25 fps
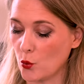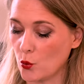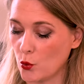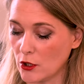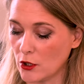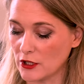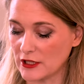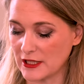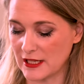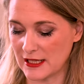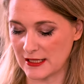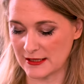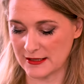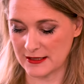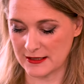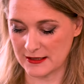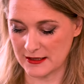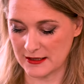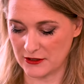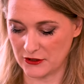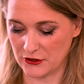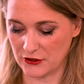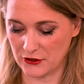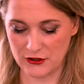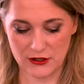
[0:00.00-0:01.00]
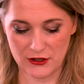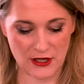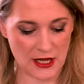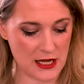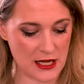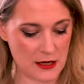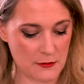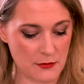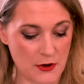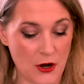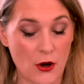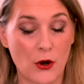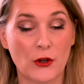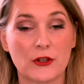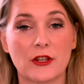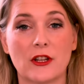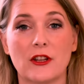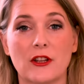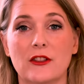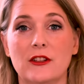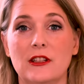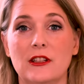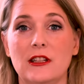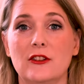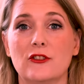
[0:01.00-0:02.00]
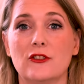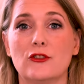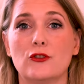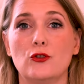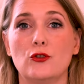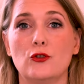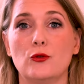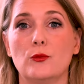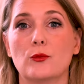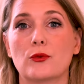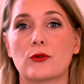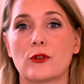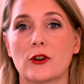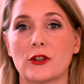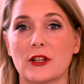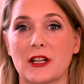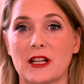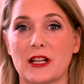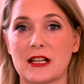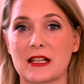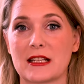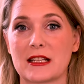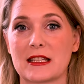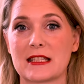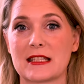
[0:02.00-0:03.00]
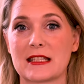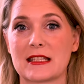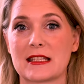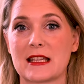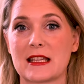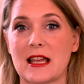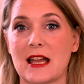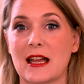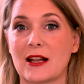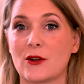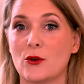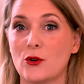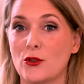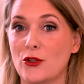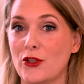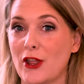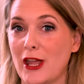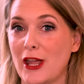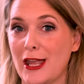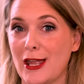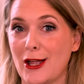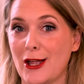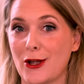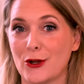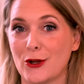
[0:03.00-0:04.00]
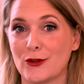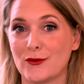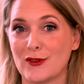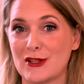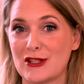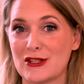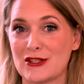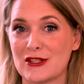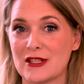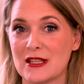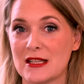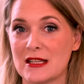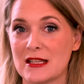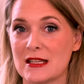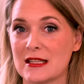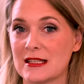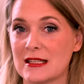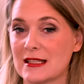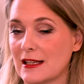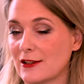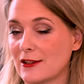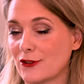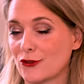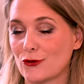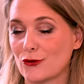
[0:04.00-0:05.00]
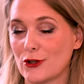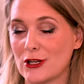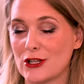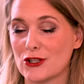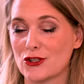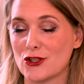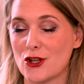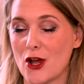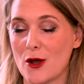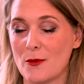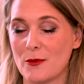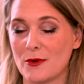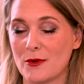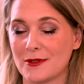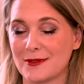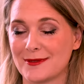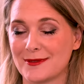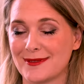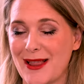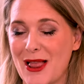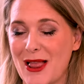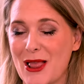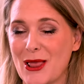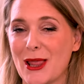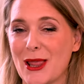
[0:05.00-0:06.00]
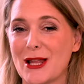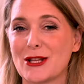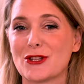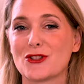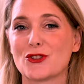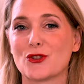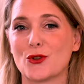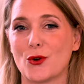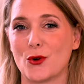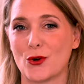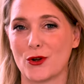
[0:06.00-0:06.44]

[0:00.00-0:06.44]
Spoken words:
what else is there to say about these two products? Could they convince a sunscreen snob? Let's